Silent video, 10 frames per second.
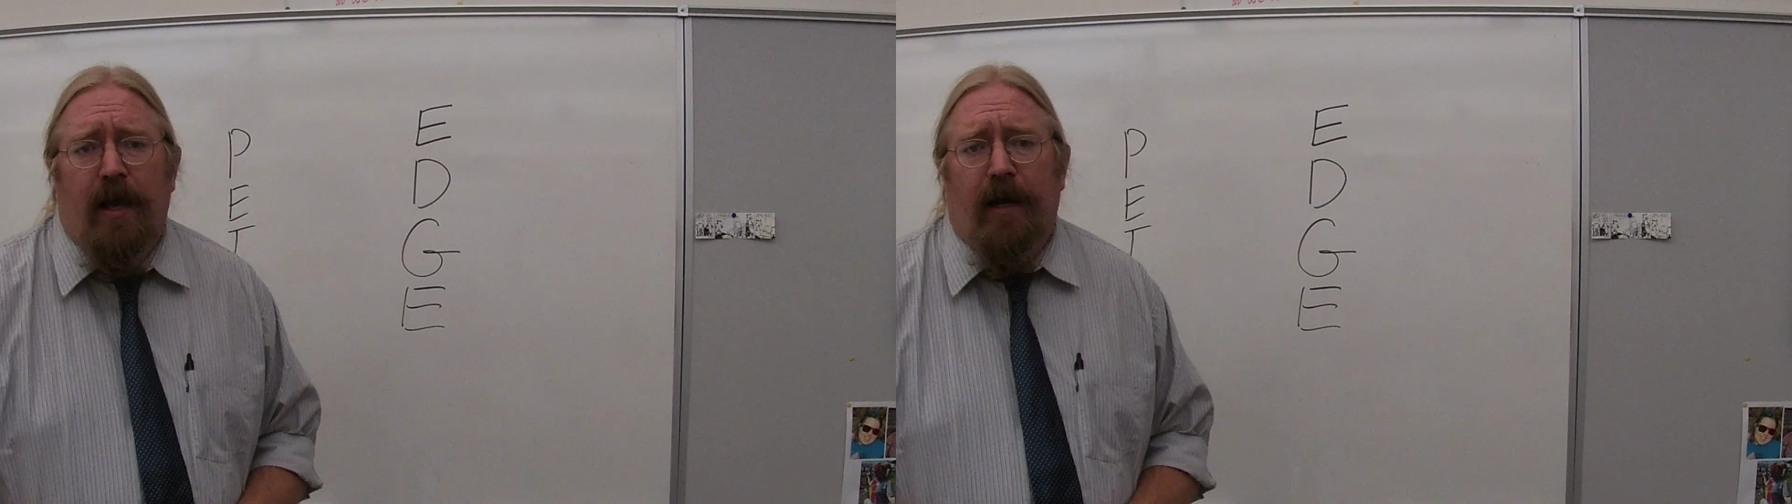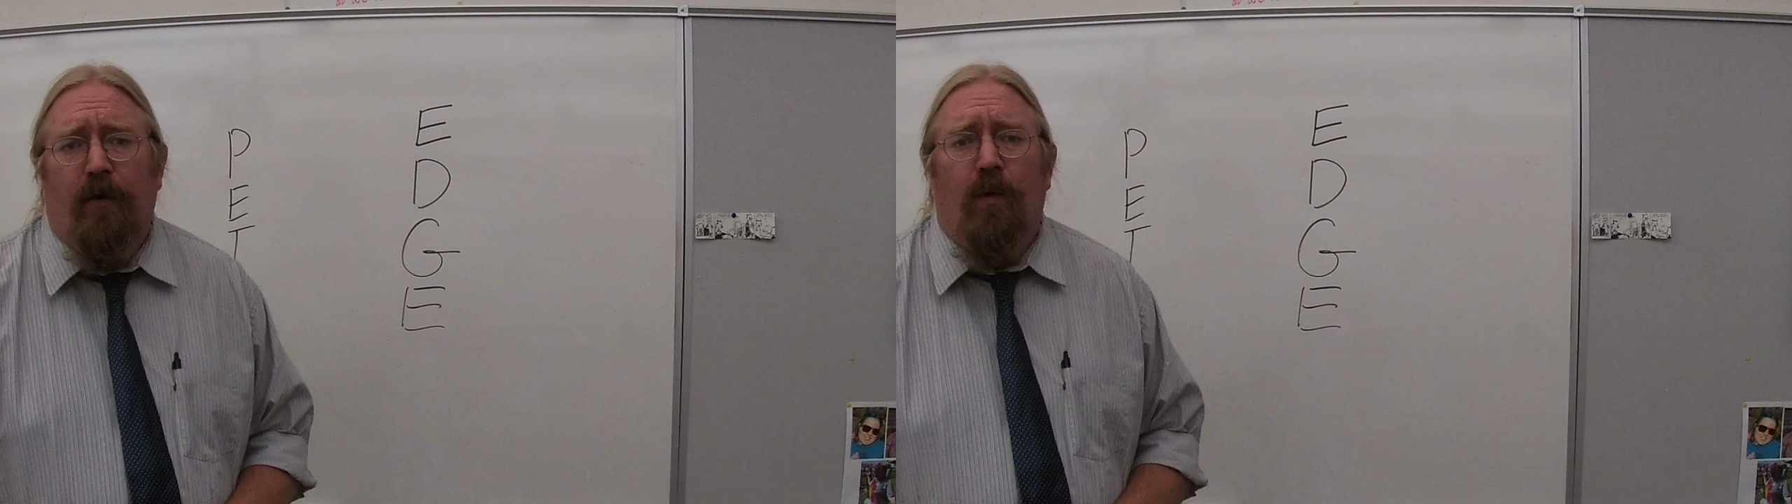
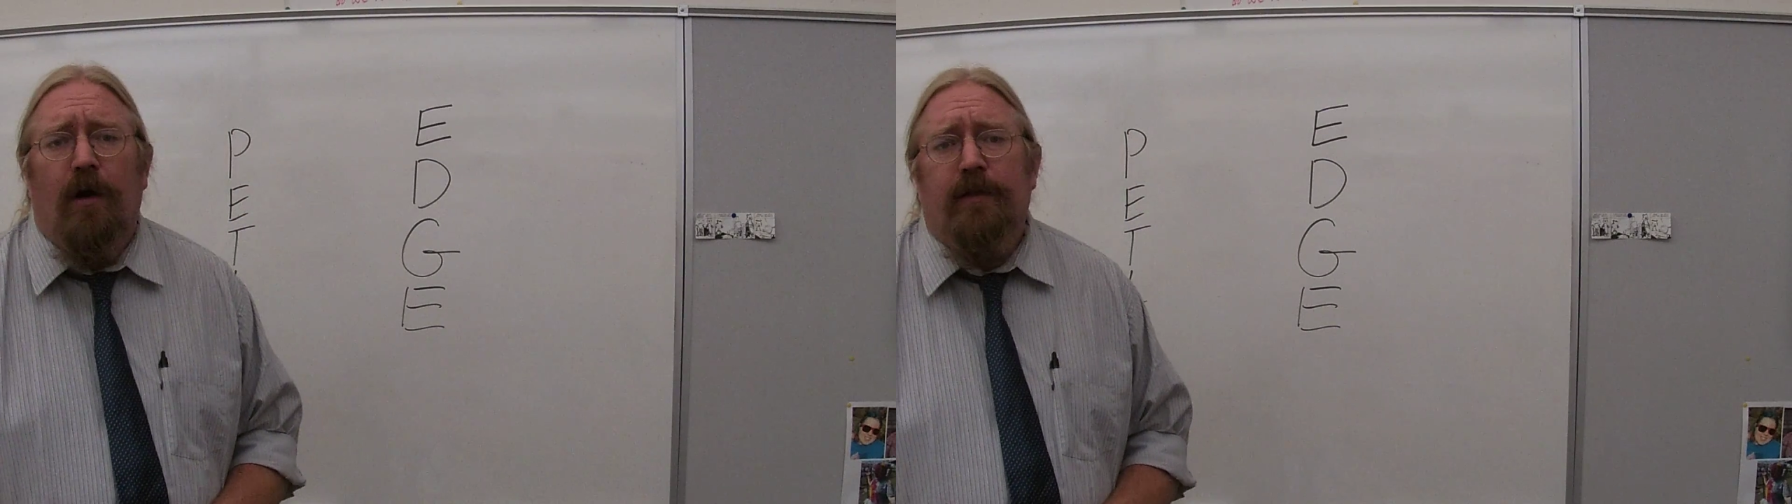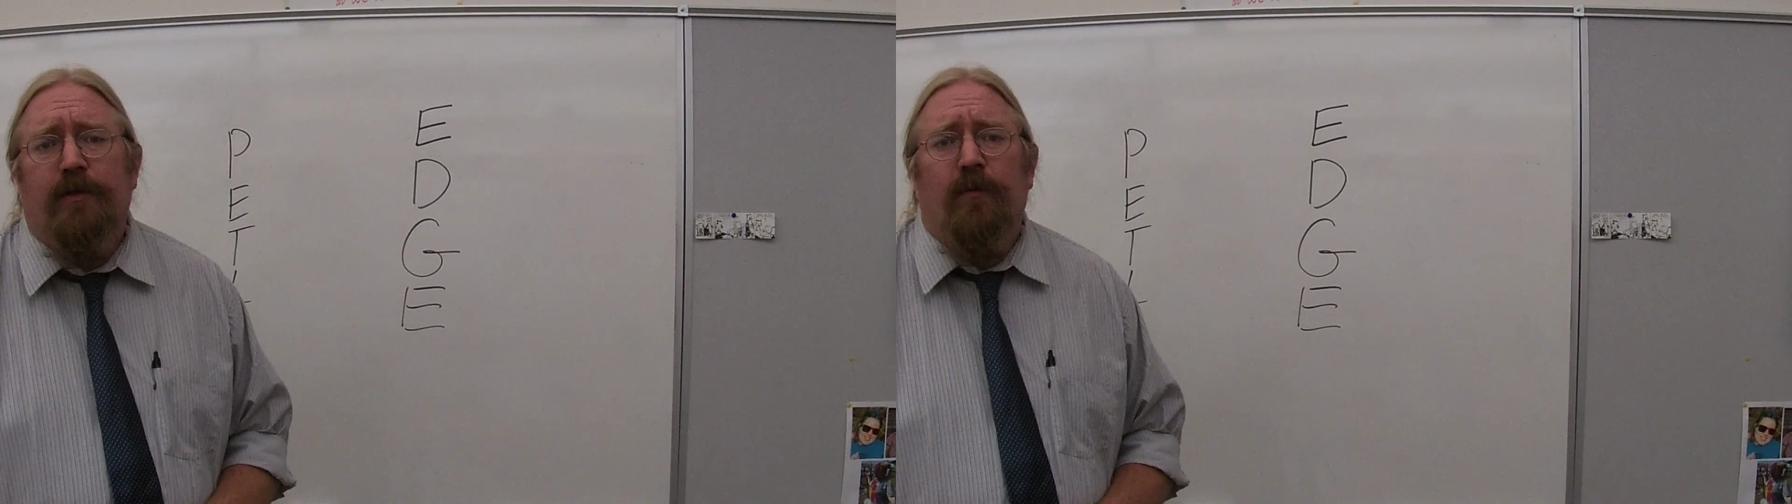And I
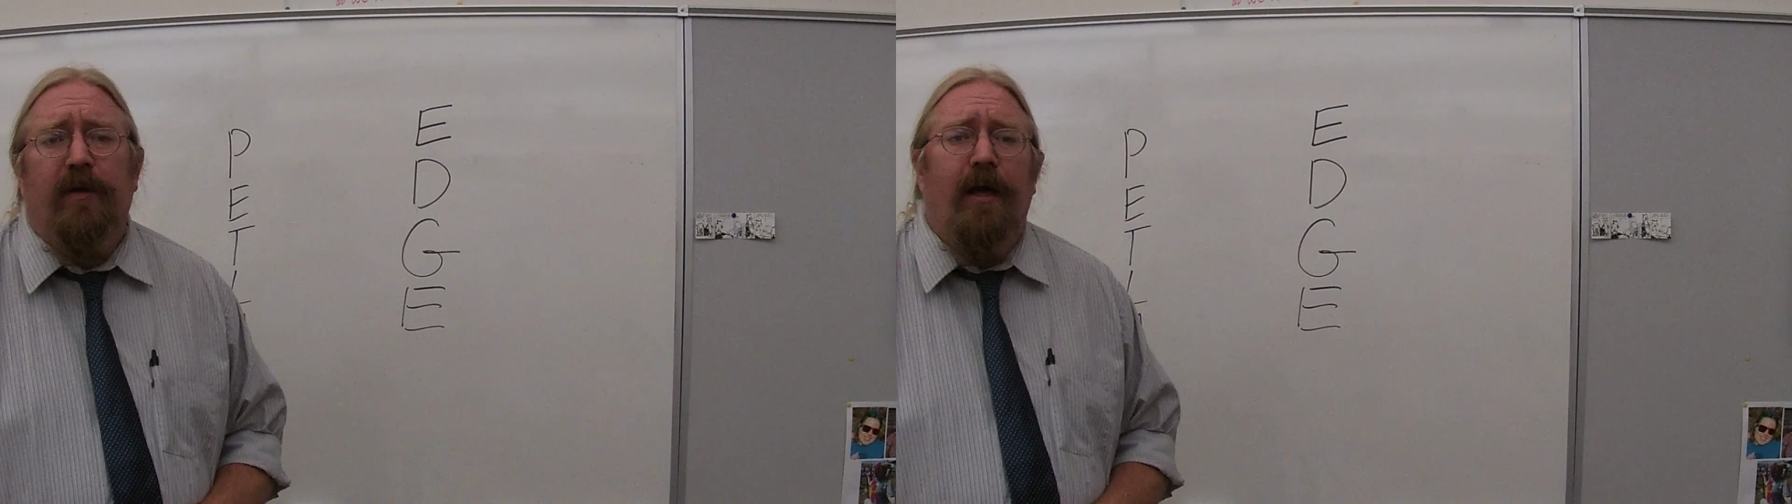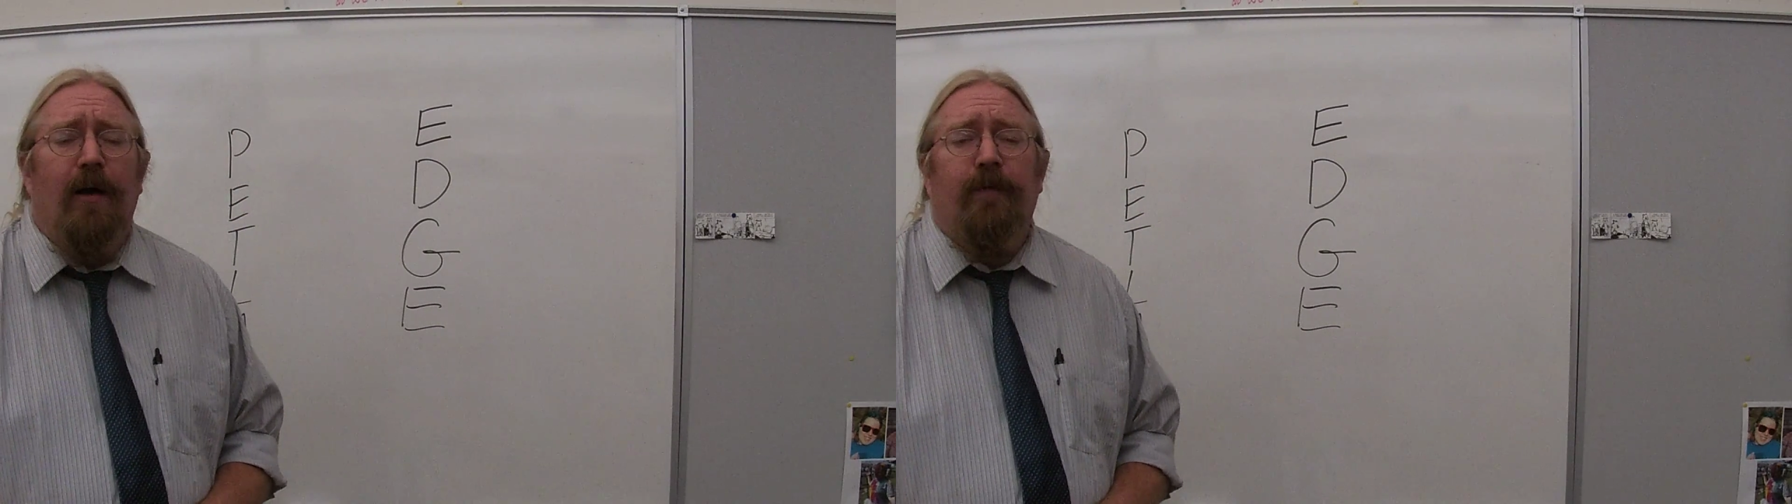want to
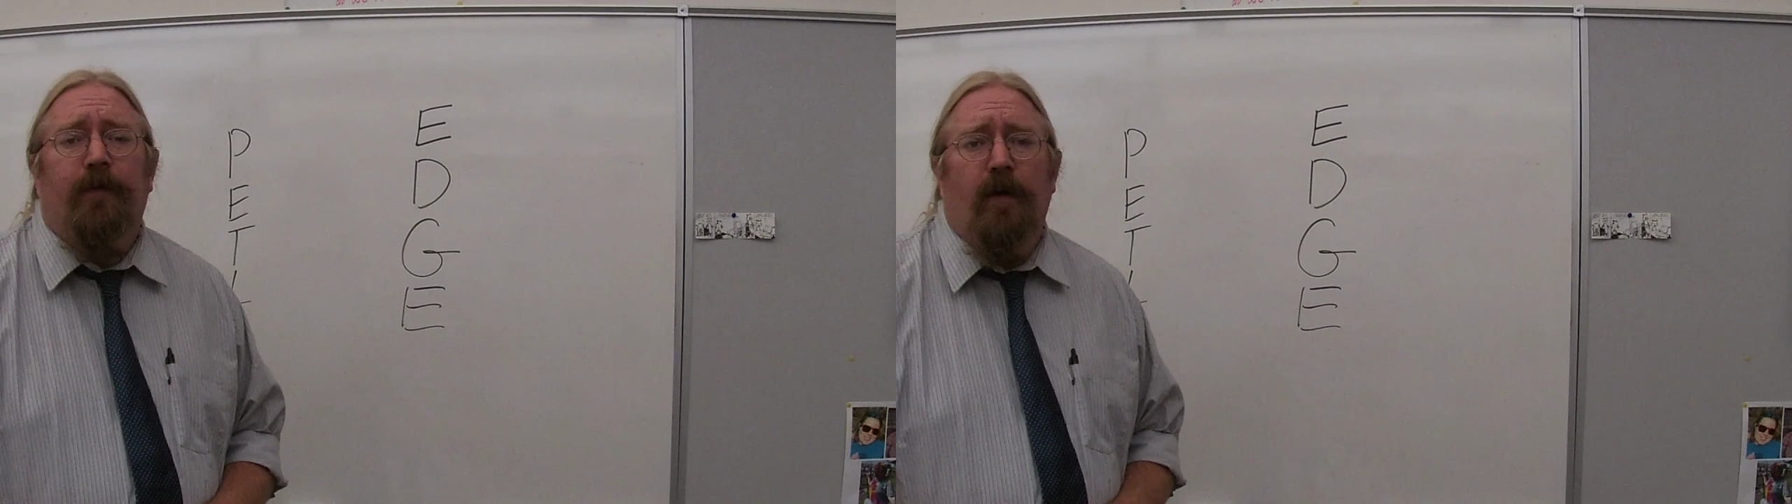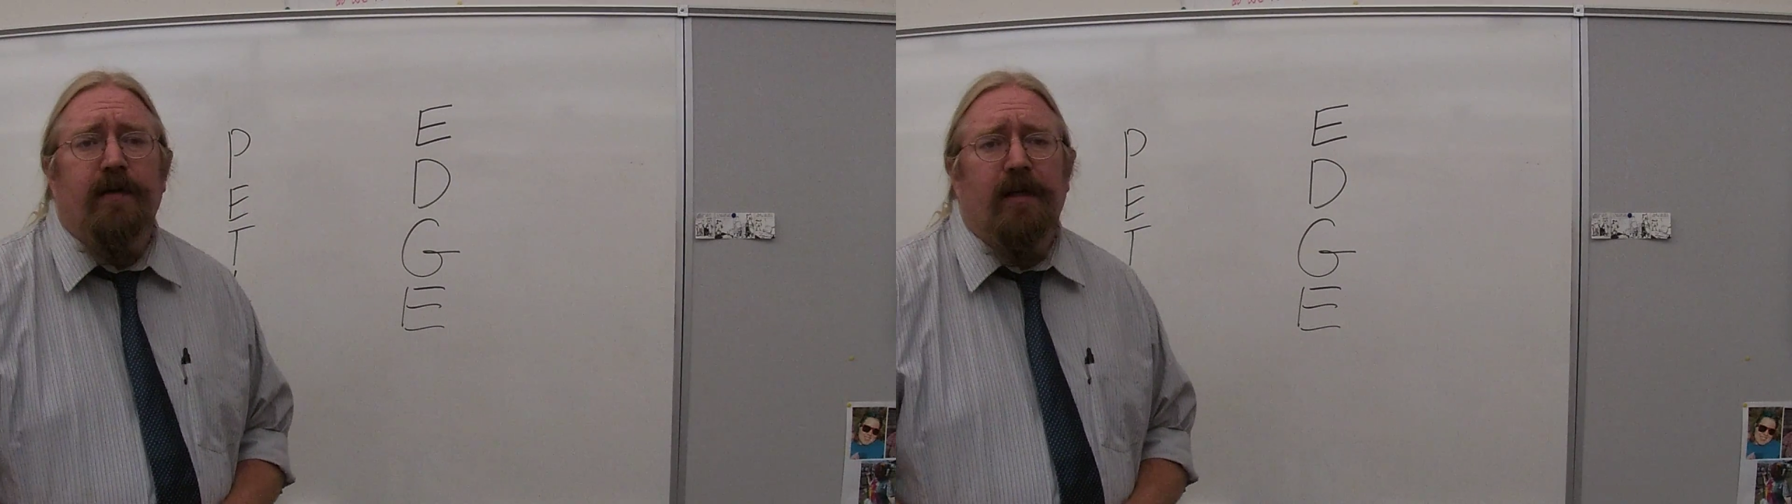be
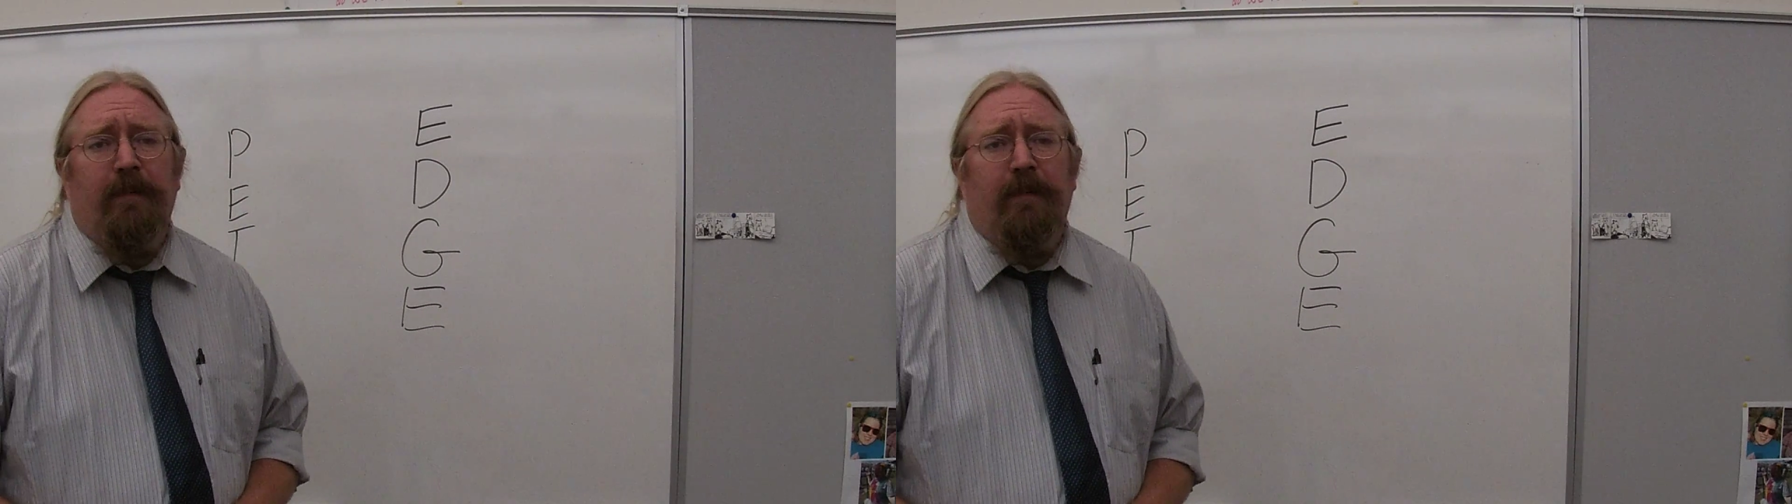upfront